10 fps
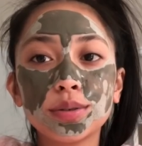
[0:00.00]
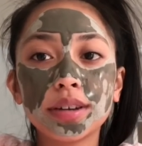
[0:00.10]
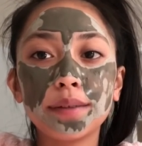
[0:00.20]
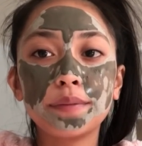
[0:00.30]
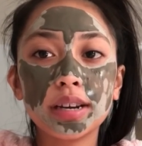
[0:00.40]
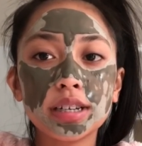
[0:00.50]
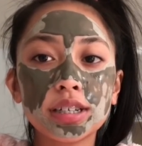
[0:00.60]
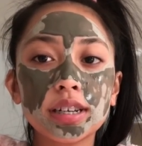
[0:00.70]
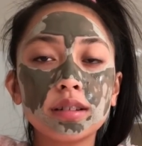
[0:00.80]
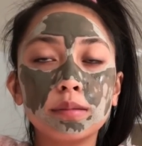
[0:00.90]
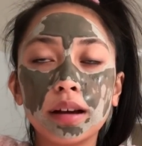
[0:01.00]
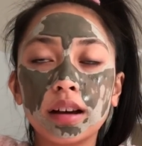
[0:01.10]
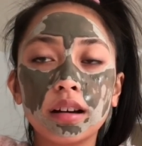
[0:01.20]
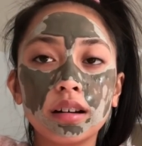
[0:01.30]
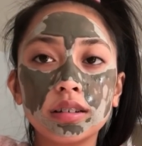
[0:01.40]
which I finished it. Oh my
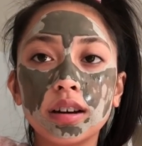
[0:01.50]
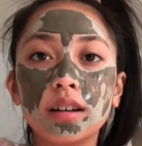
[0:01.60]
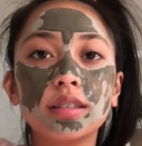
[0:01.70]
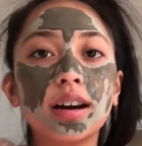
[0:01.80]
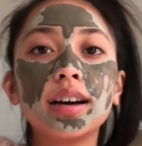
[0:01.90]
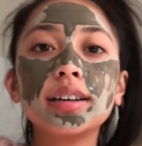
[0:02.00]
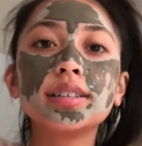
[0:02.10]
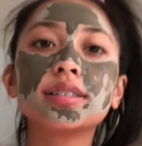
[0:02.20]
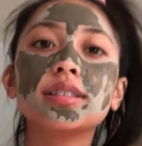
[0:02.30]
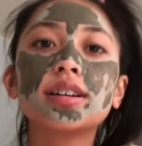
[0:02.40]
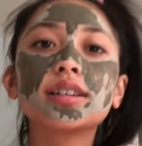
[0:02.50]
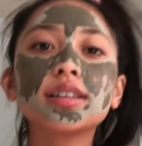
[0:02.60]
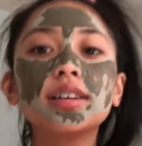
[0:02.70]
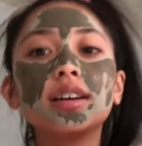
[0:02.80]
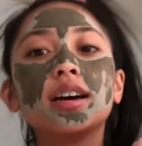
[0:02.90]
god, y'all, that is
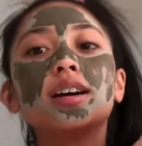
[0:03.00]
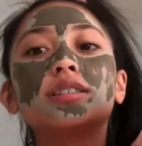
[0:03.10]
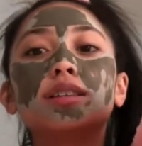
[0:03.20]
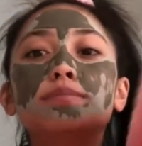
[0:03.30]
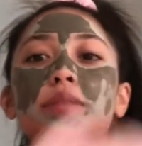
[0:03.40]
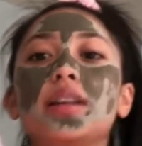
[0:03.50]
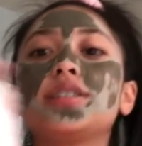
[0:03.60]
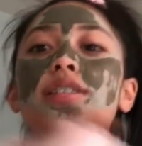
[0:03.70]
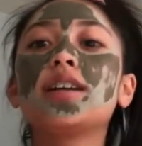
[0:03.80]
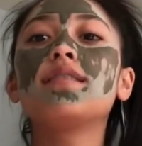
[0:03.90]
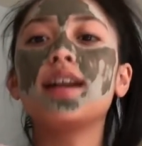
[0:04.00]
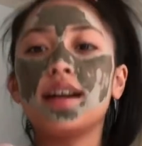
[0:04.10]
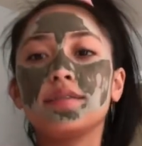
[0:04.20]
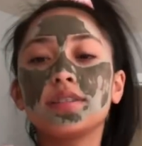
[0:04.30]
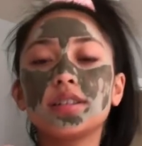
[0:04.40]
literally the best show
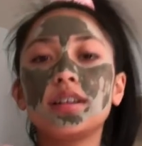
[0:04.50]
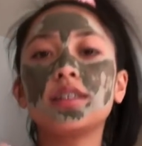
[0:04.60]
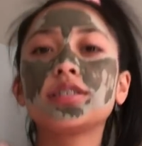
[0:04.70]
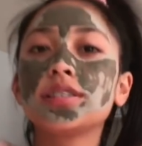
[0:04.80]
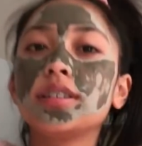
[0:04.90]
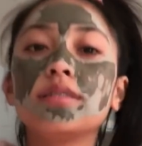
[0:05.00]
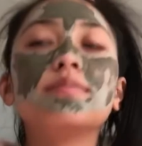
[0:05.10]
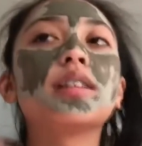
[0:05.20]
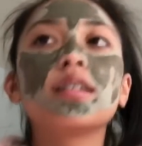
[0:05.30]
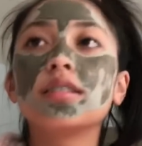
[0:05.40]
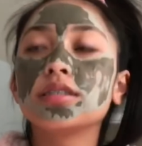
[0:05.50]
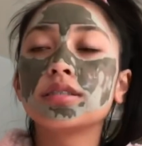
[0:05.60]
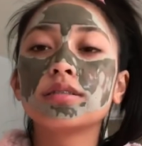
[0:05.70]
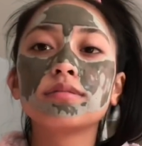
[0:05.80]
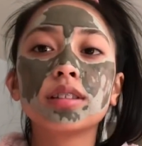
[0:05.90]
ever. Y'all should, oh my
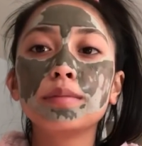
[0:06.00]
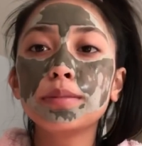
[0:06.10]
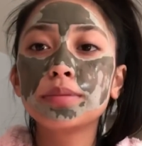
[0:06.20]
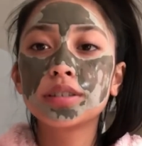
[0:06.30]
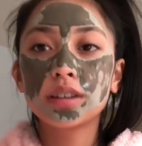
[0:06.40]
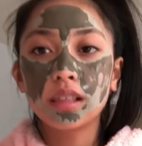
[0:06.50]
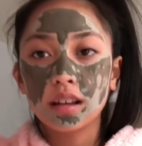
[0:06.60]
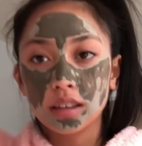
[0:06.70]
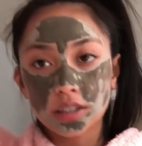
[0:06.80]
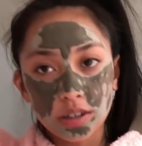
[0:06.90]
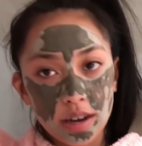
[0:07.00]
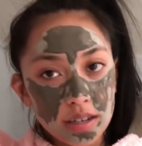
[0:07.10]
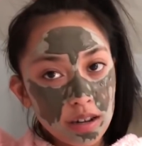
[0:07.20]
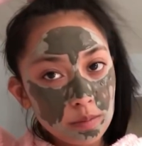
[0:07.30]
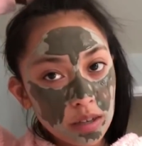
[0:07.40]
gosh, let me put y'all on that show. I
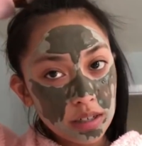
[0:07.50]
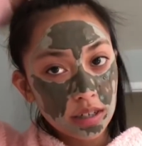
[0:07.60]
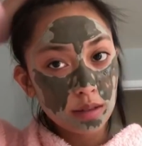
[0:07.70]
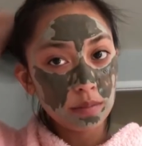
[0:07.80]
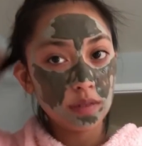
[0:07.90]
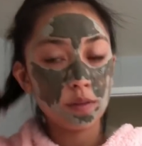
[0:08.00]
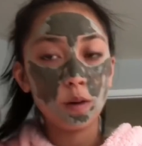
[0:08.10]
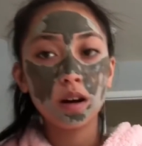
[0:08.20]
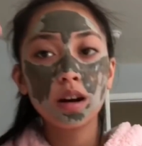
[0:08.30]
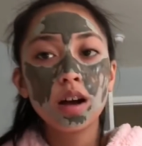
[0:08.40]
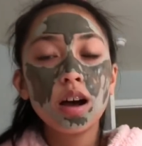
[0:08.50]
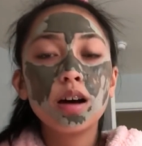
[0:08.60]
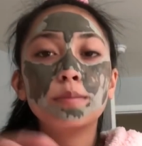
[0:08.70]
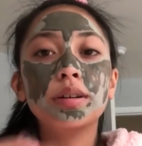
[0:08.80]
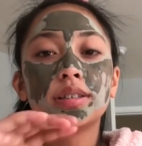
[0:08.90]
know I mentioned it before,
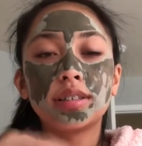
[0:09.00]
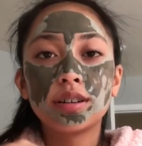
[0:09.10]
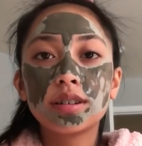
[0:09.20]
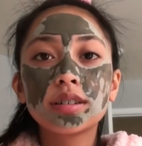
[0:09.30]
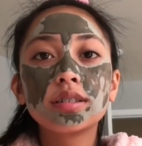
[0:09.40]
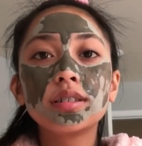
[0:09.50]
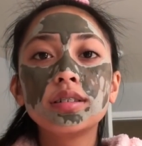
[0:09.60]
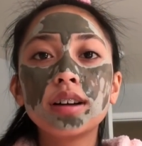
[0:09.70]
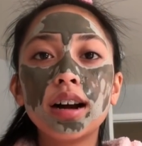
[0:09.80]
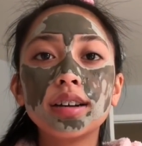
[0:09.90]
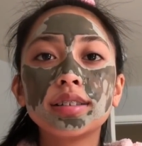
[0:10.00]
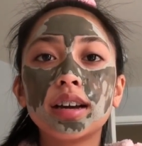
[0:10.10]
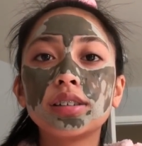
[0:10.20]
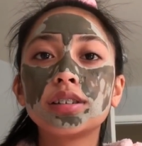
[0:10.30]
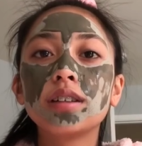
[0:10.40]
but seriously, you guys,
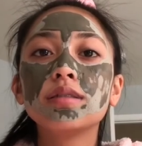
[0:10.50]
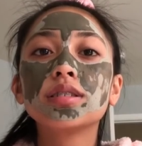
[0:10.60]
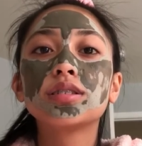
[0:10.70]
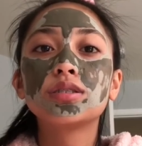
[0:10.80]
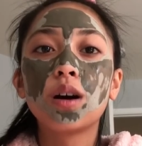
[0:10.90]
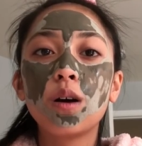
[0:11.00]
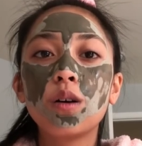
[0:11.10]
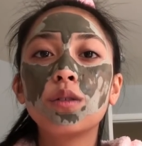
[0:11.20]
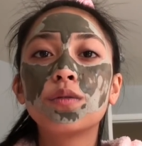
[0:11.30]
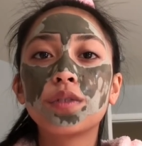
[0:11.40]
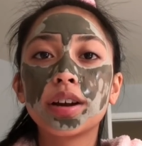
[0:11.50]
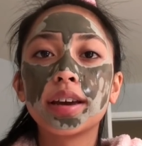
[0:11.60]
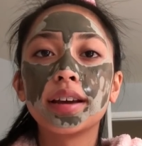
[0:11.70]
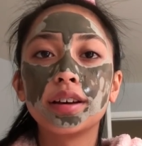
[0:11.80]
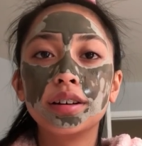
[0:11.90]
that show is so freaking